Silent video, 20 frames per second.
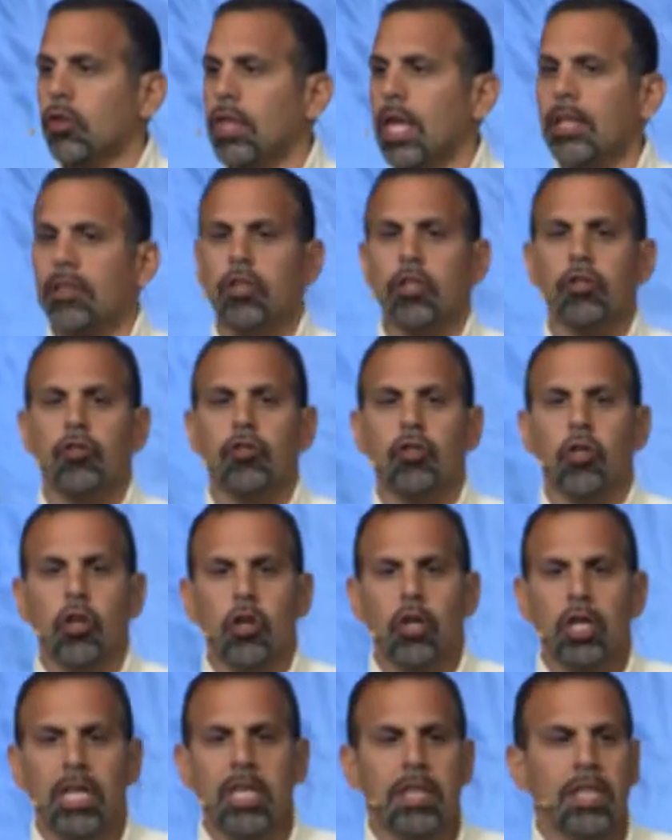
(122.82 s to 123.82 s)
that the
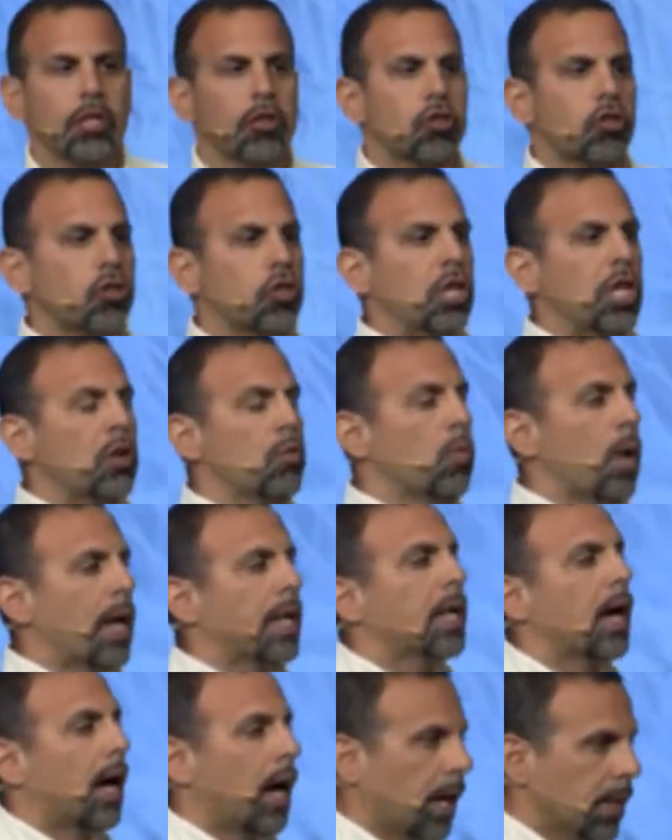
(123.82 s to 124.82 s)
journey that she
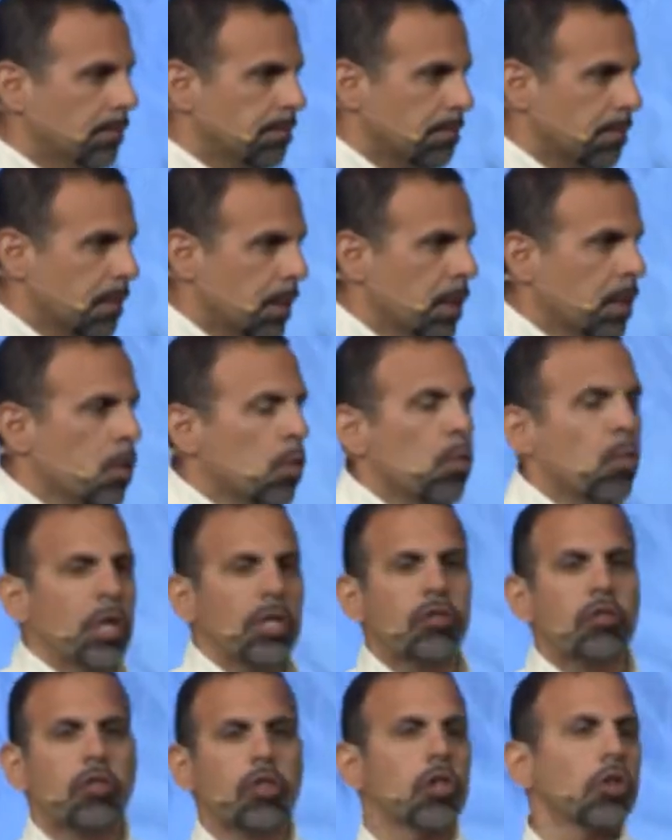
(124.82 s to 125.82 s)
went on,
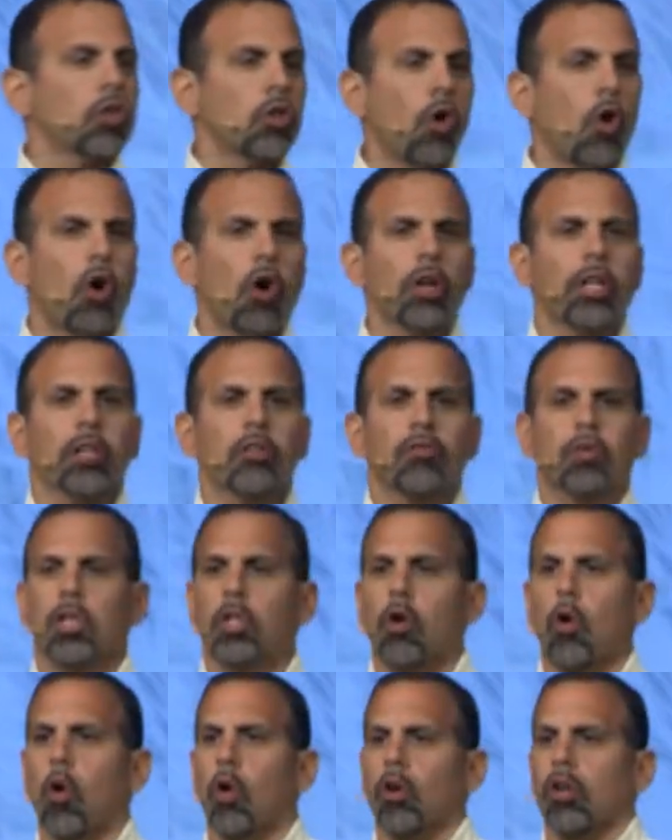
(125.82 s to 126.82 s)
which the Lord has
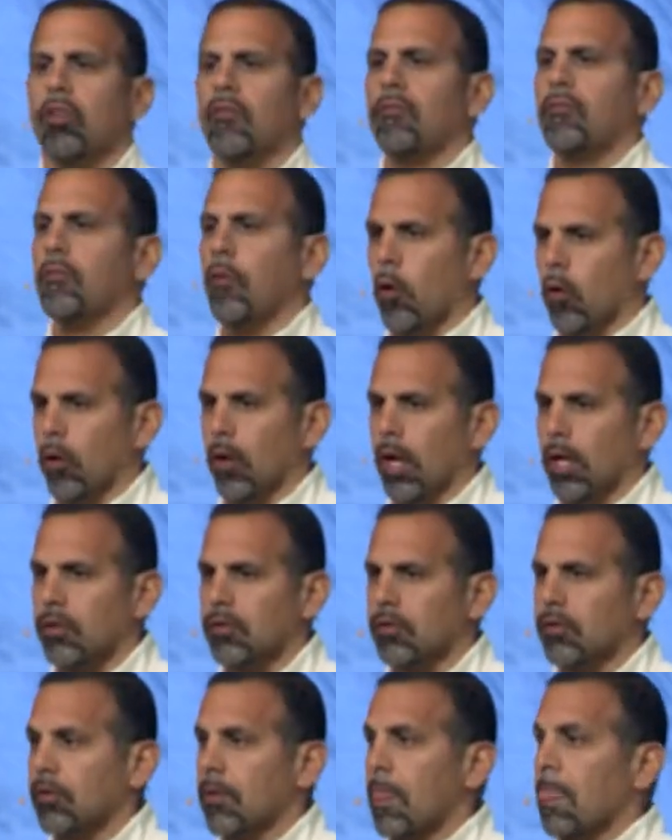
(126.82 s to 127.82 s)
recorded for
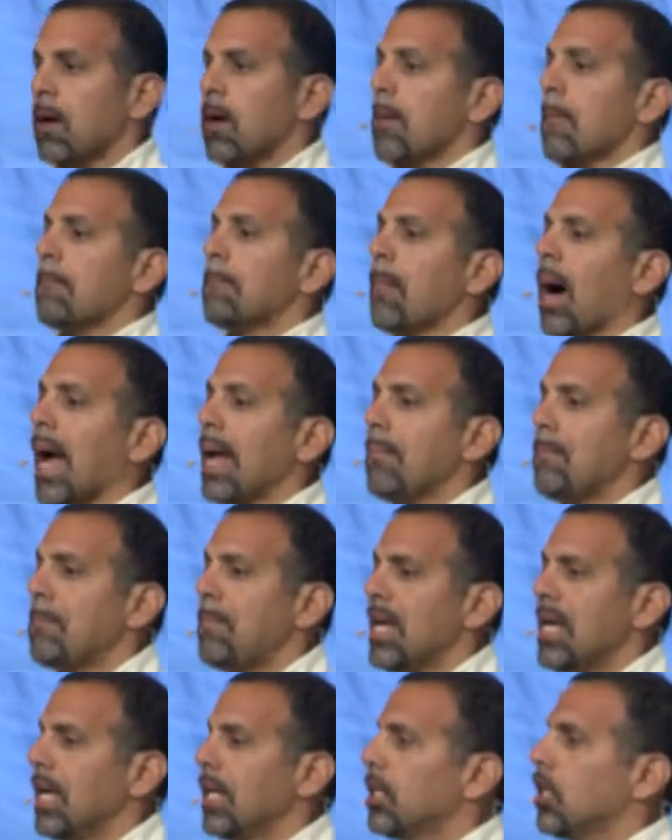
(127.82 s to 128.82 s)
us, might
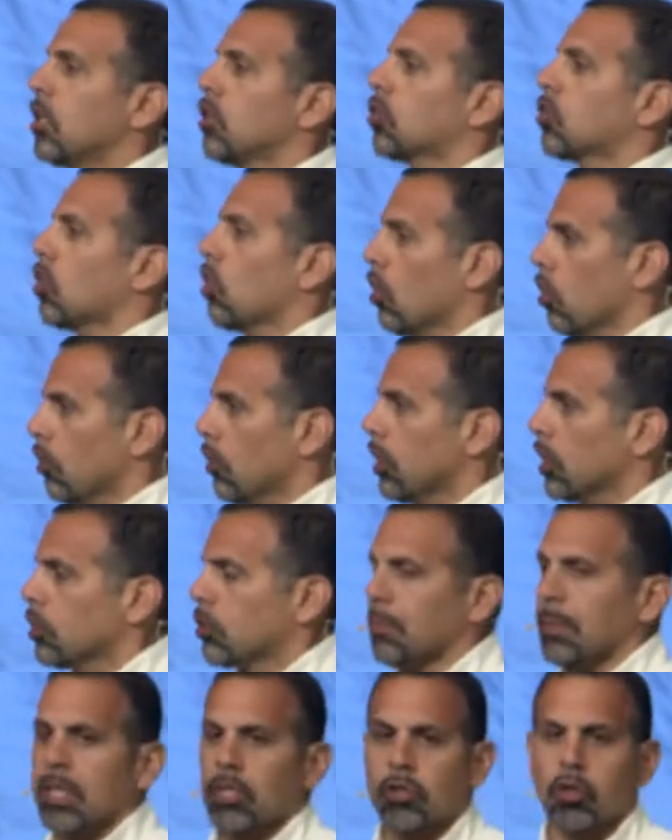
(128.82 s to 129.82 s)
be an
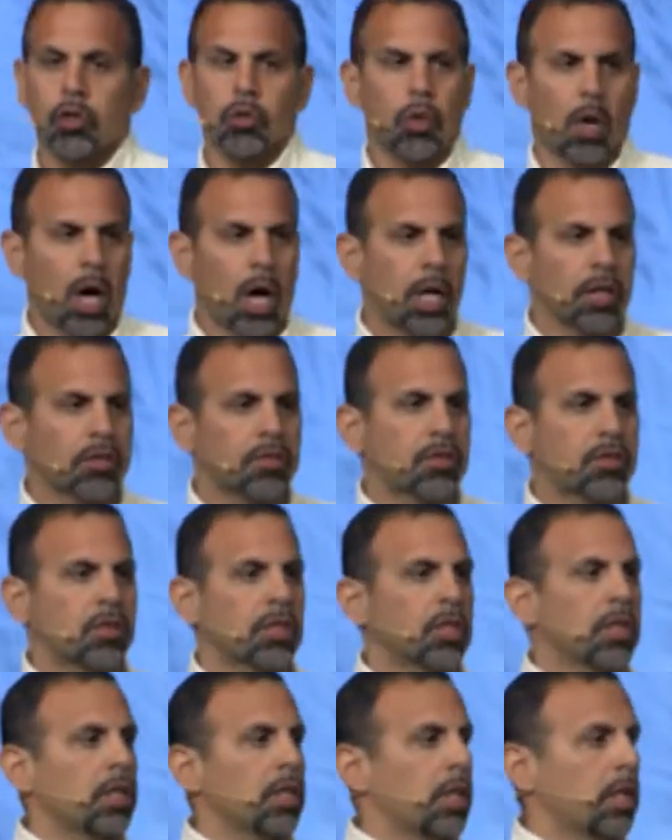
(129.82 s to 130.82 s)
encouragement to us
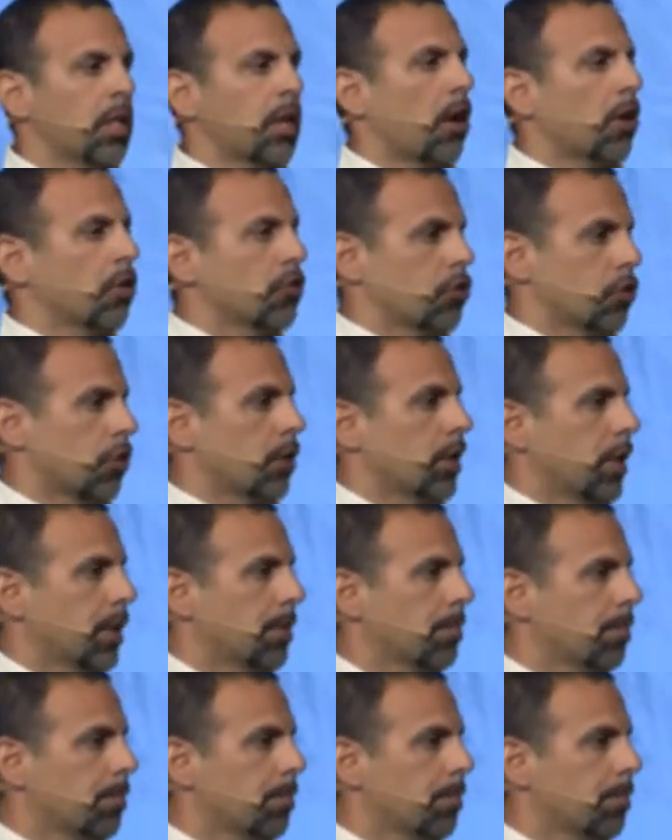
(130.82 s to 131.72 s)
in our journey.